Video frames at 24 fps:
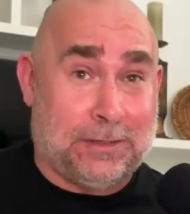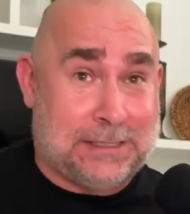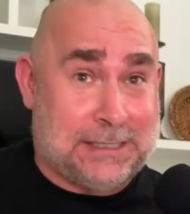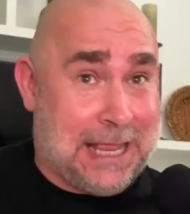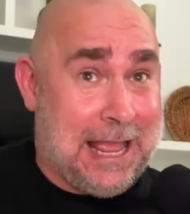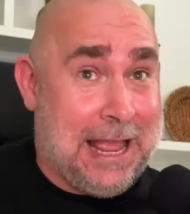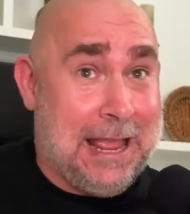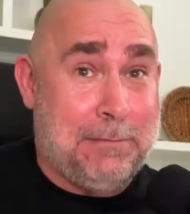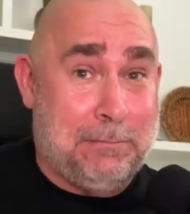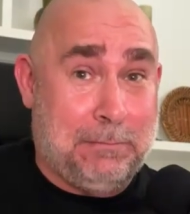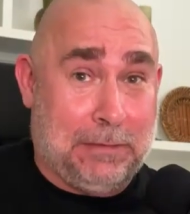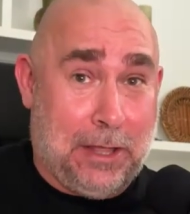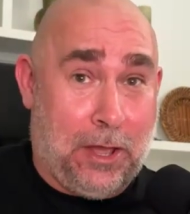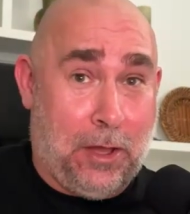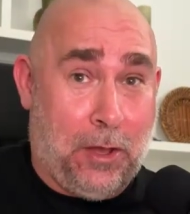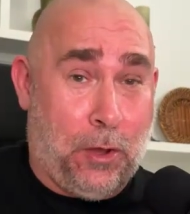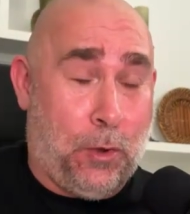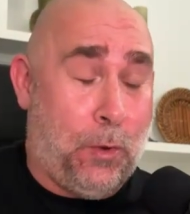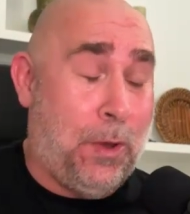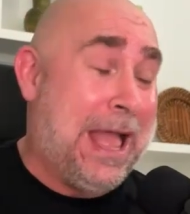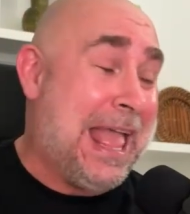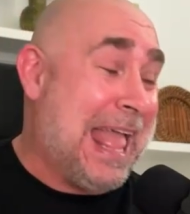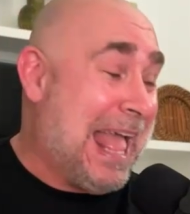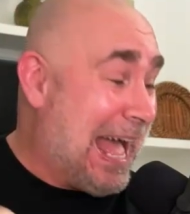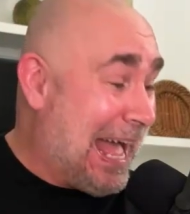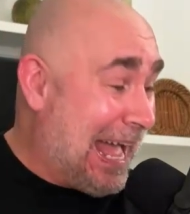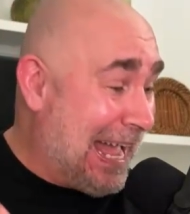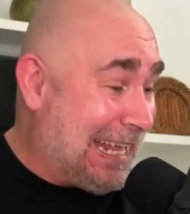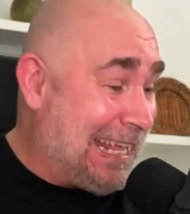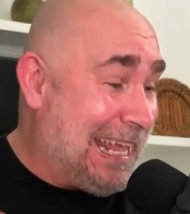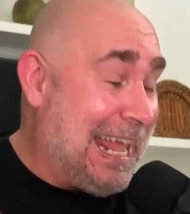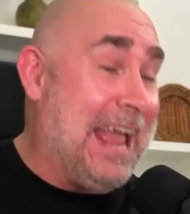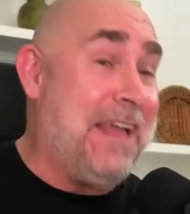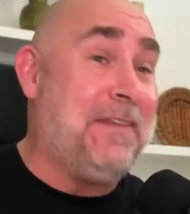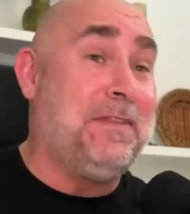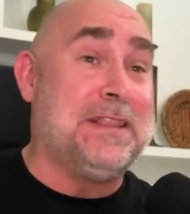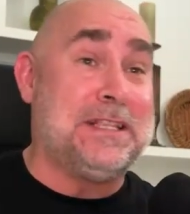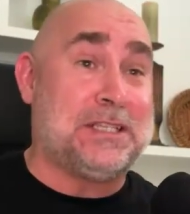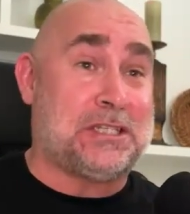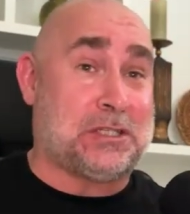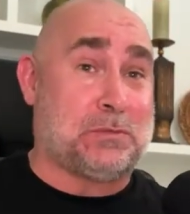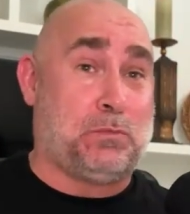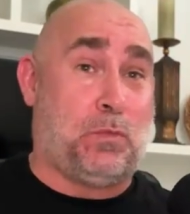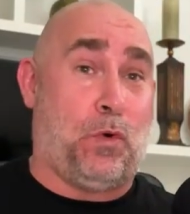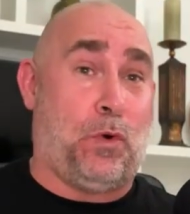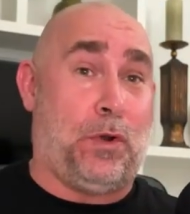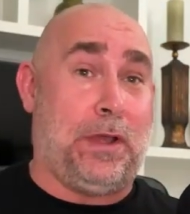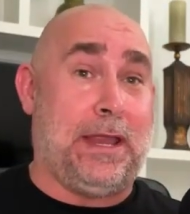time low again
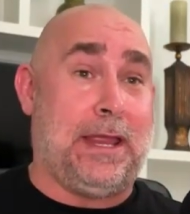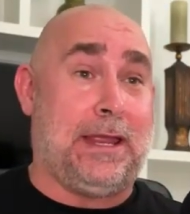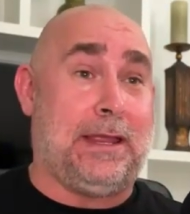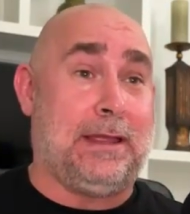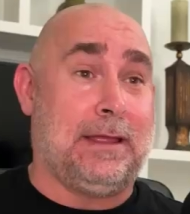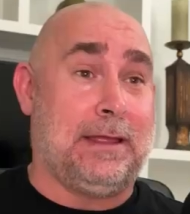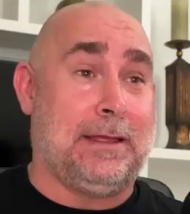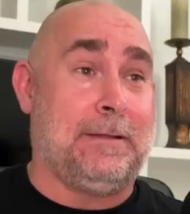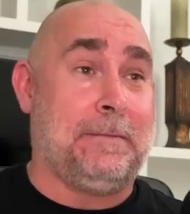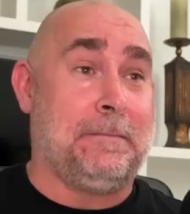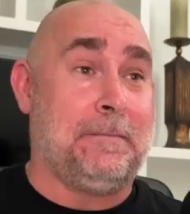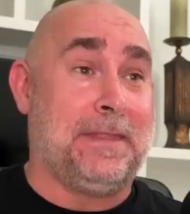this morning.